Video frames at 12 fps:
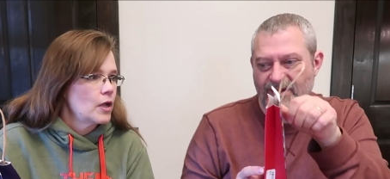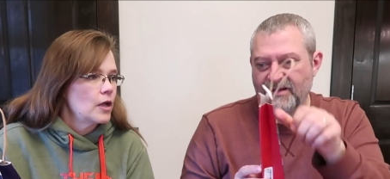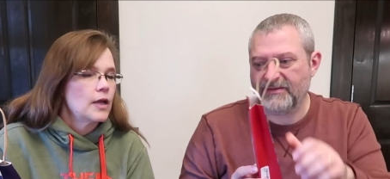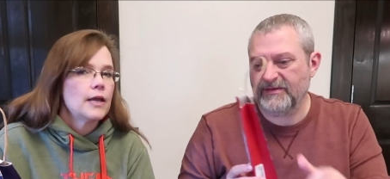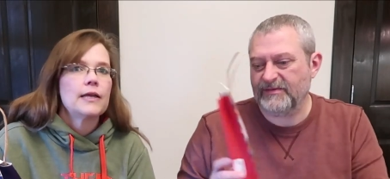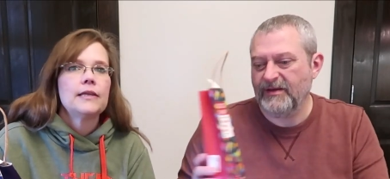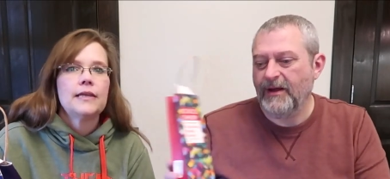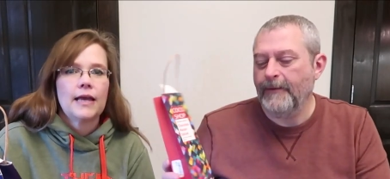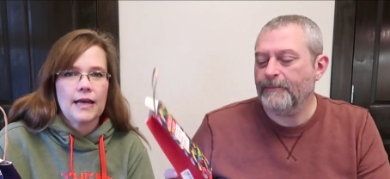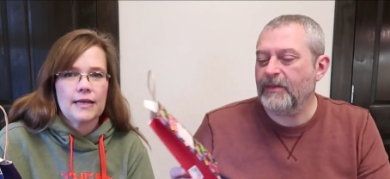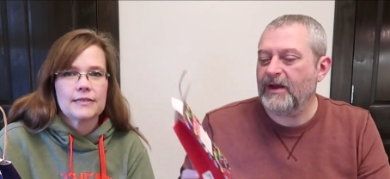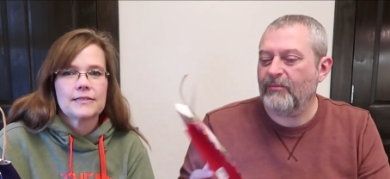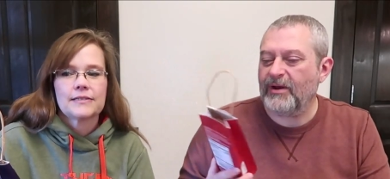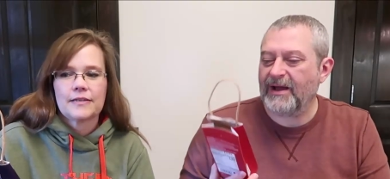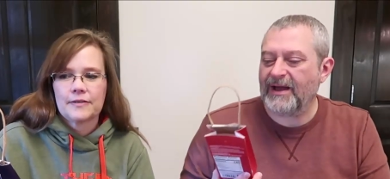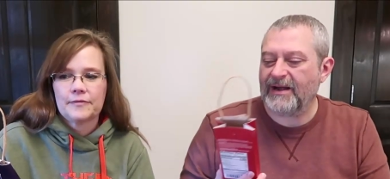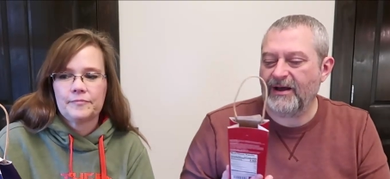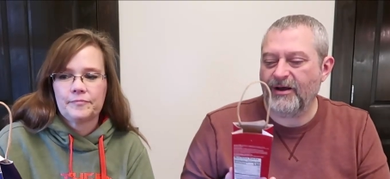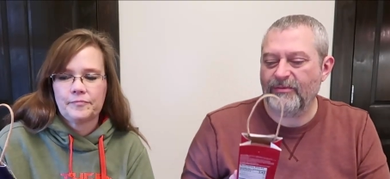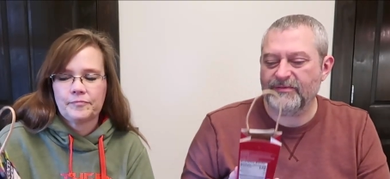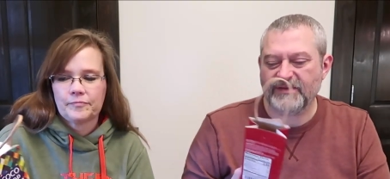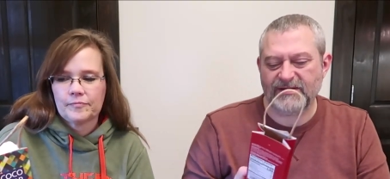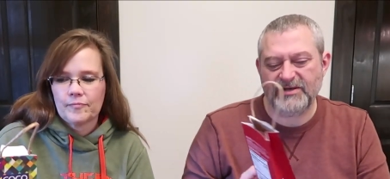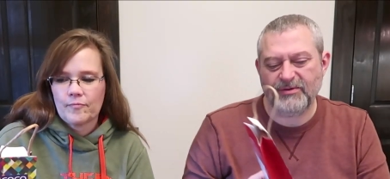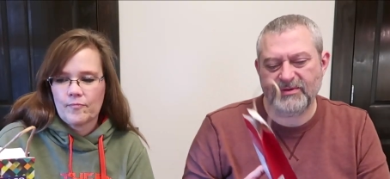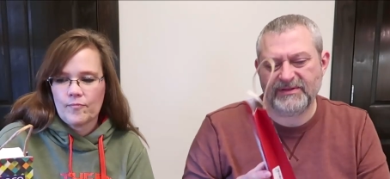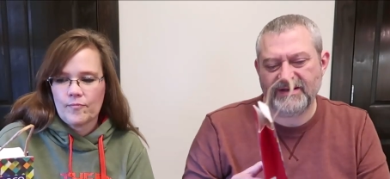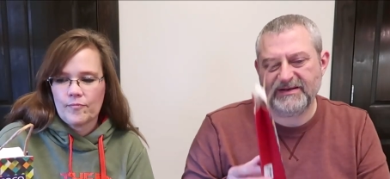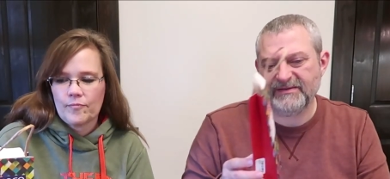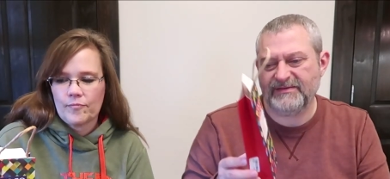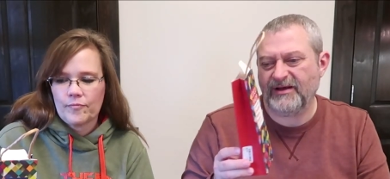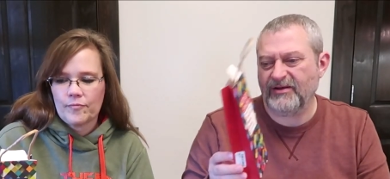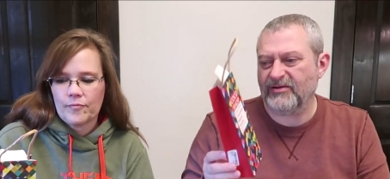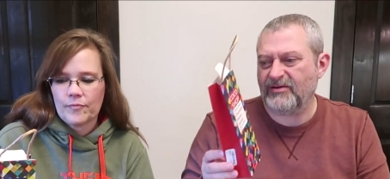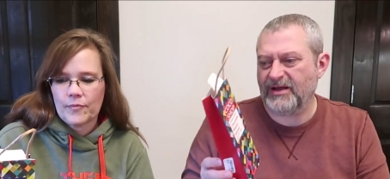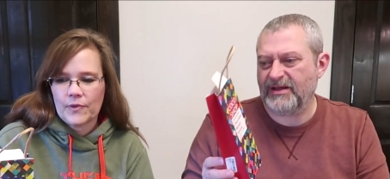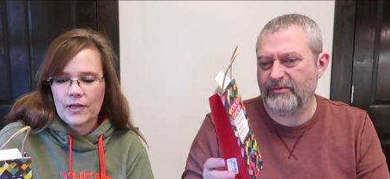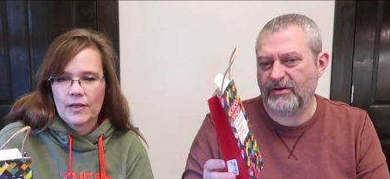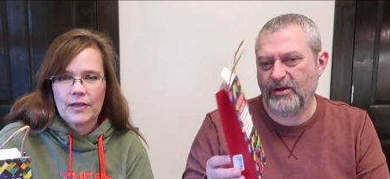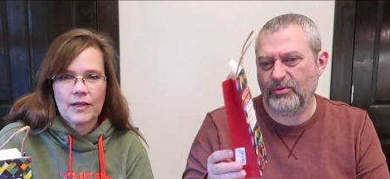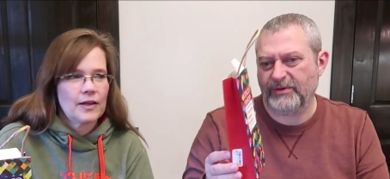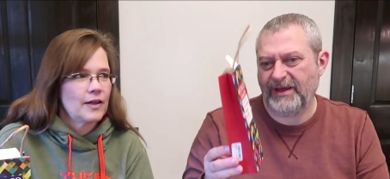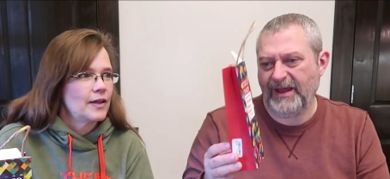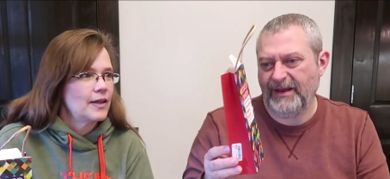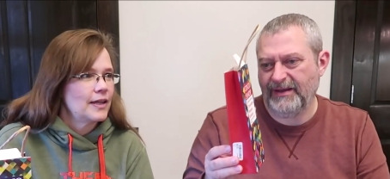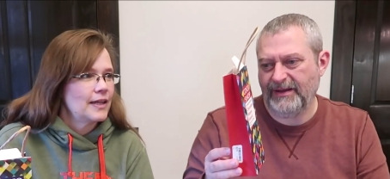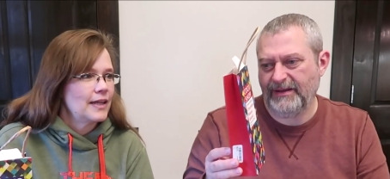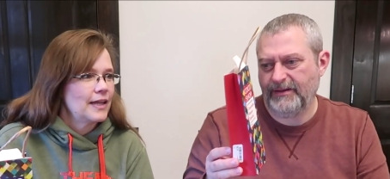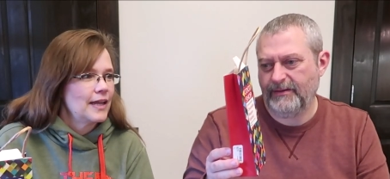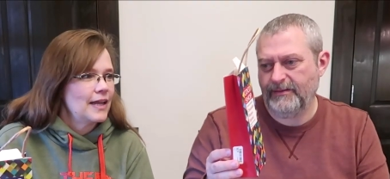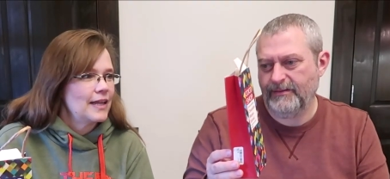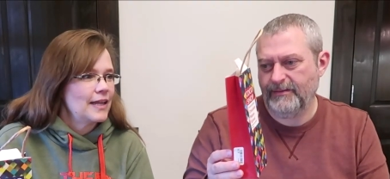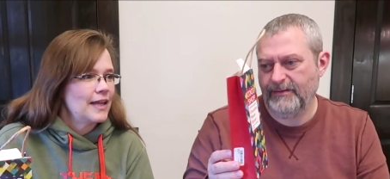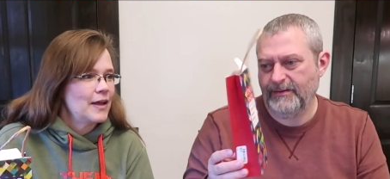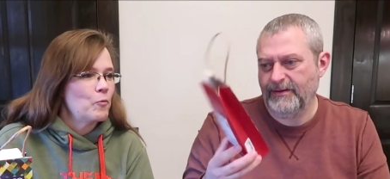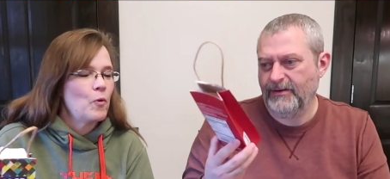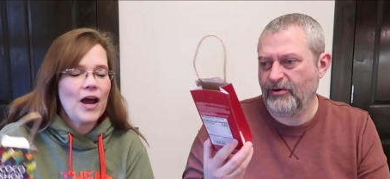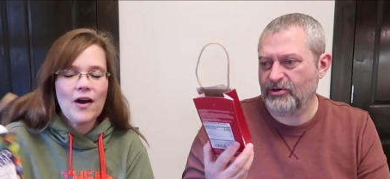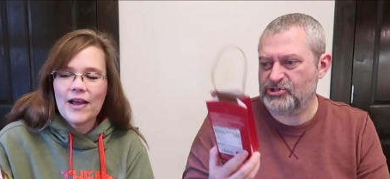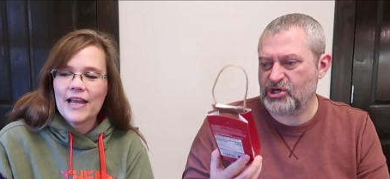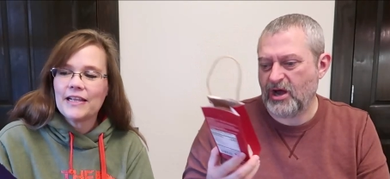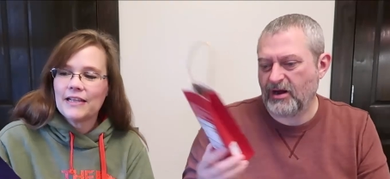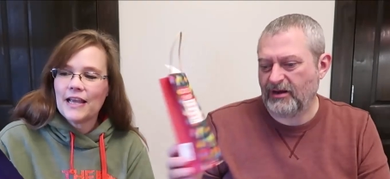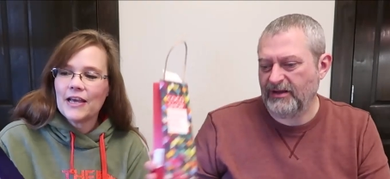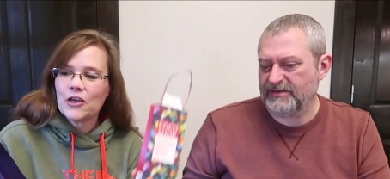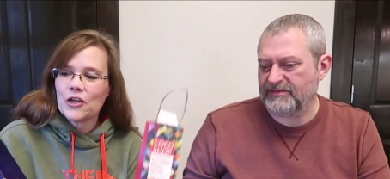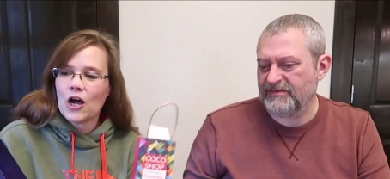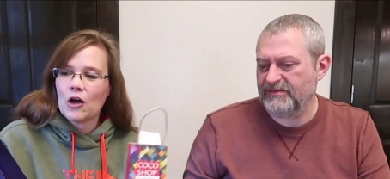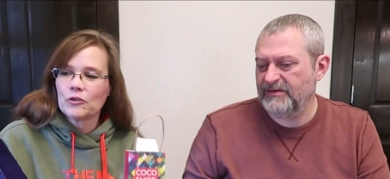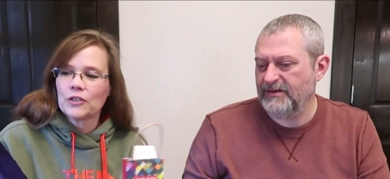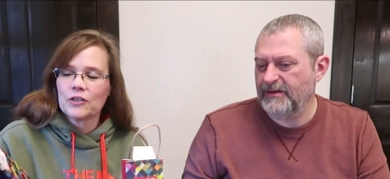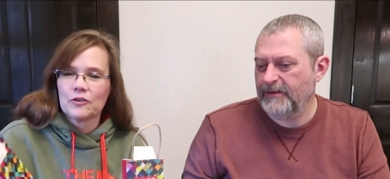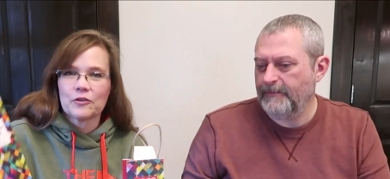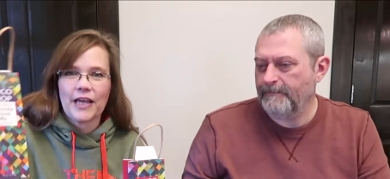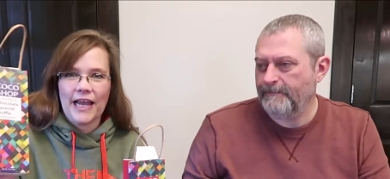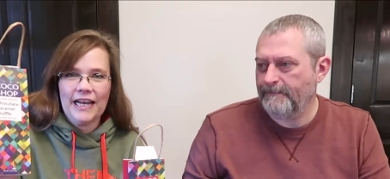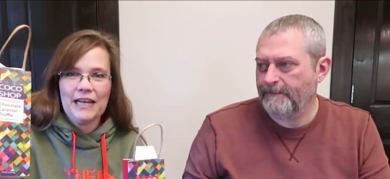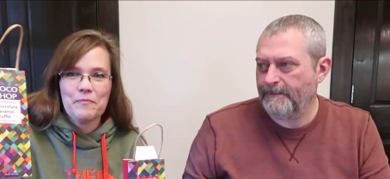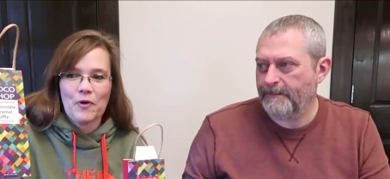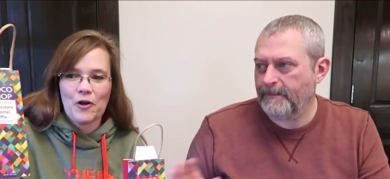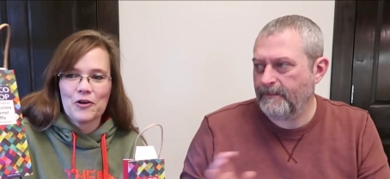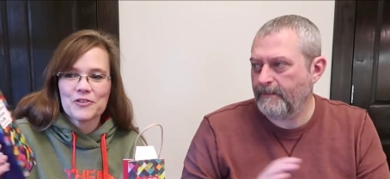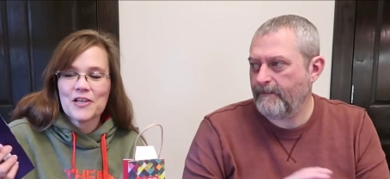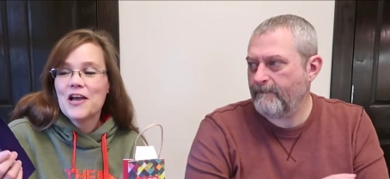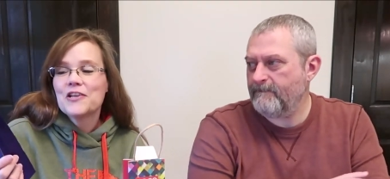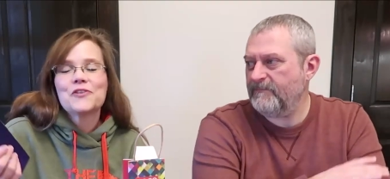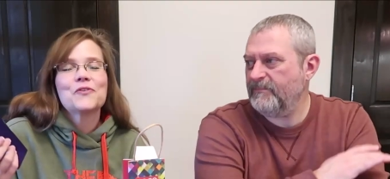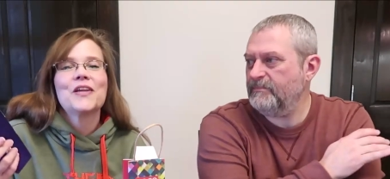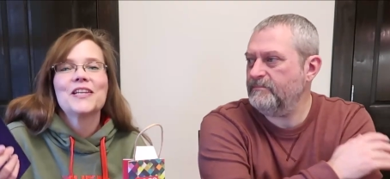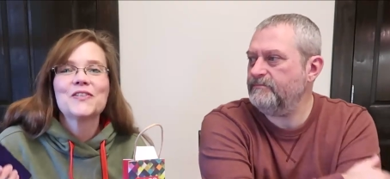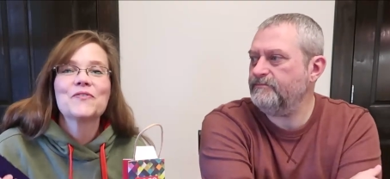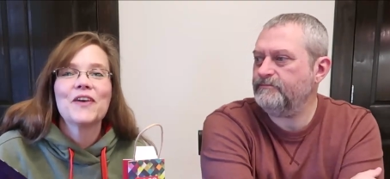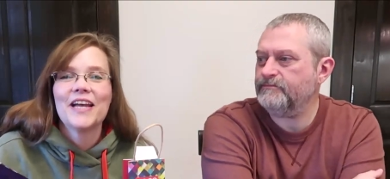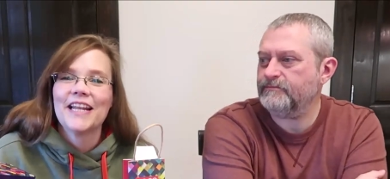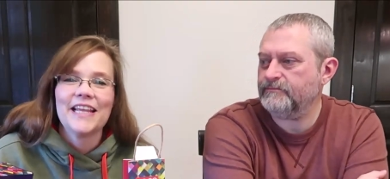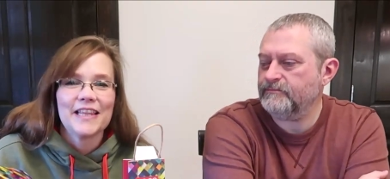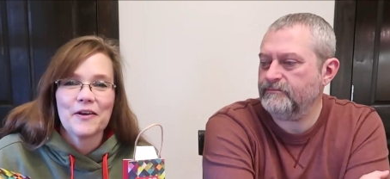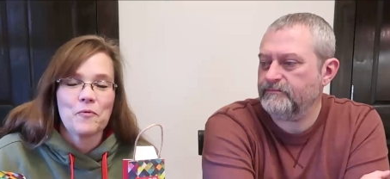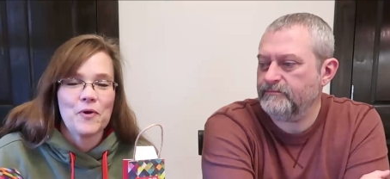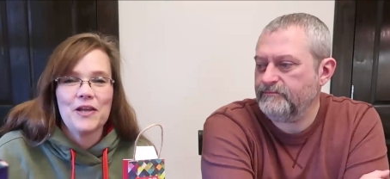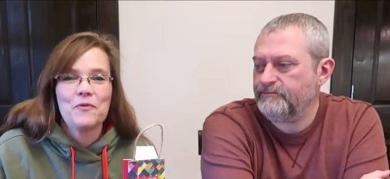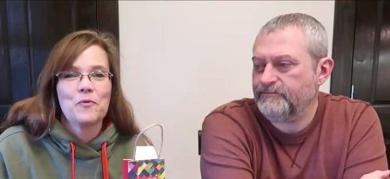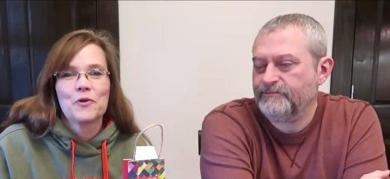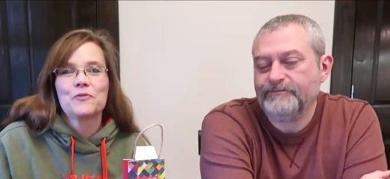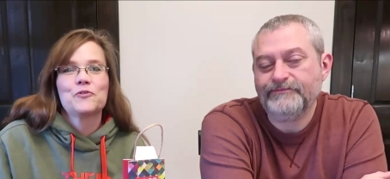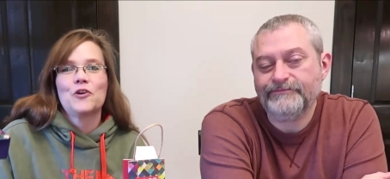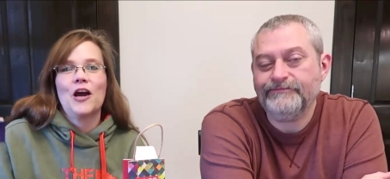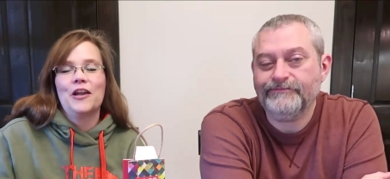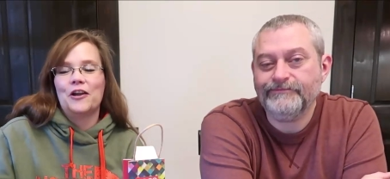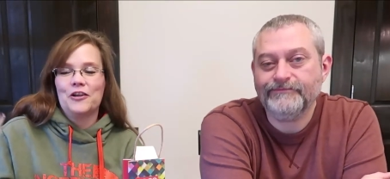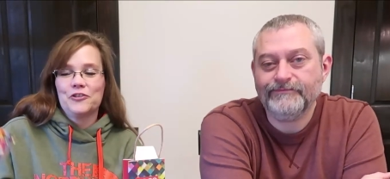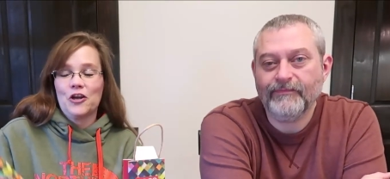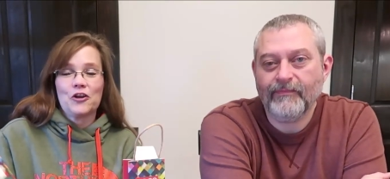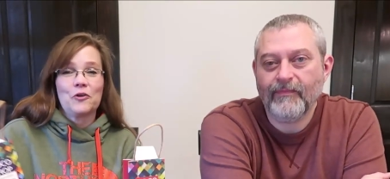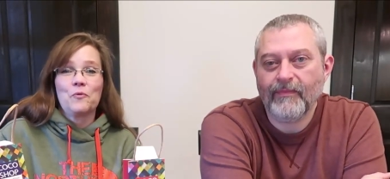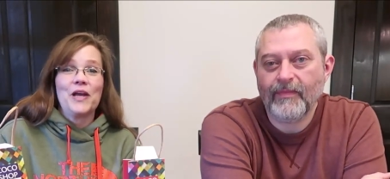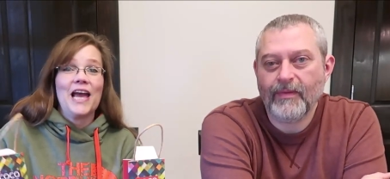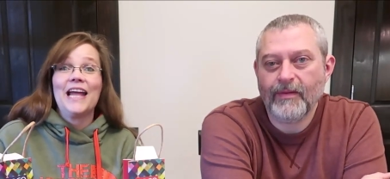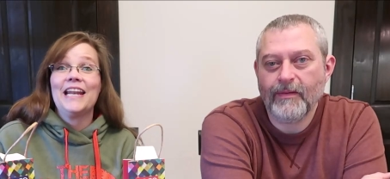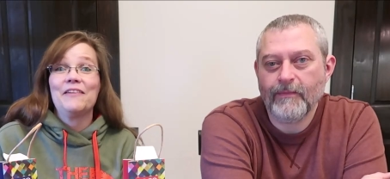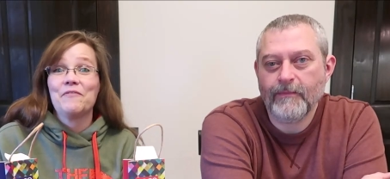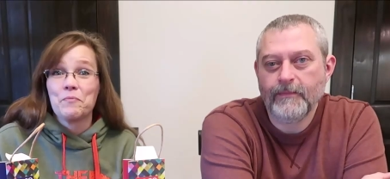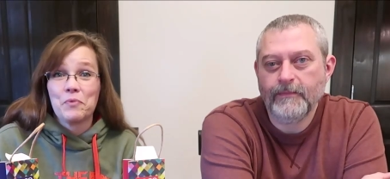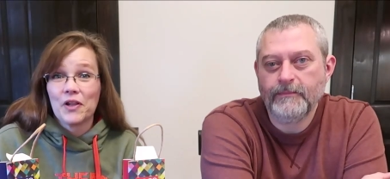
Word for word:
Speaker 1: like this. Yeah. And then when I got it home, it's like, you know what? That does not look like it would hold candy.
Speaker 2: Well, it, it can hold little candy bars. So that's funny that we were trying hot chocolate. We hadn't even